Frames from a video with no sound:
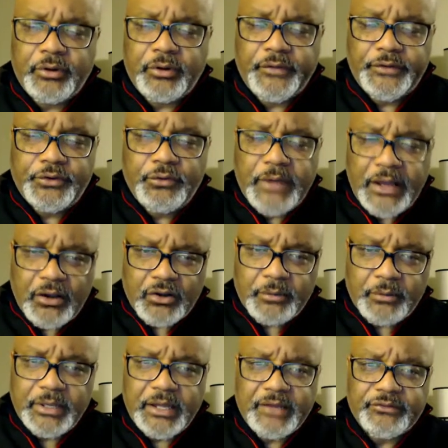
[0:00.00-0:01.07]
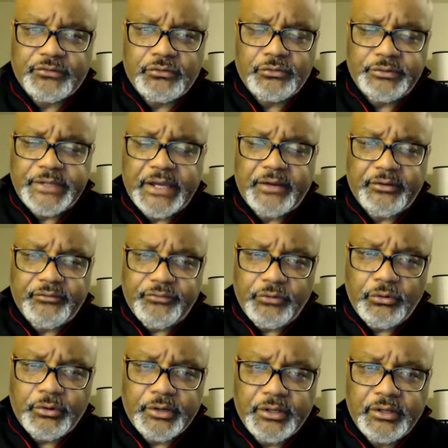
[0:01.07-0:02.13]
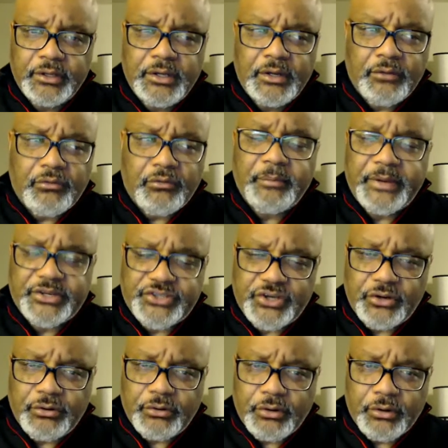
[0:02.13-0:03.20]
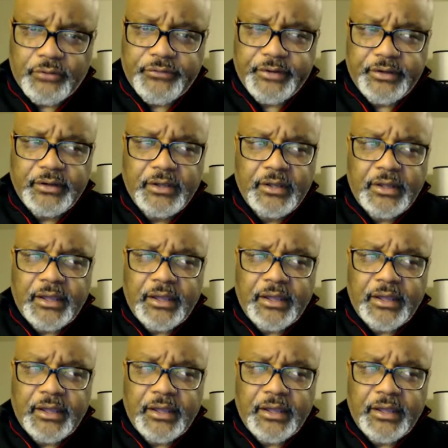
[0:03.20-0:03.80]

Or the new Al-Qabalan school down in Florida, run by Cheryl Irvin.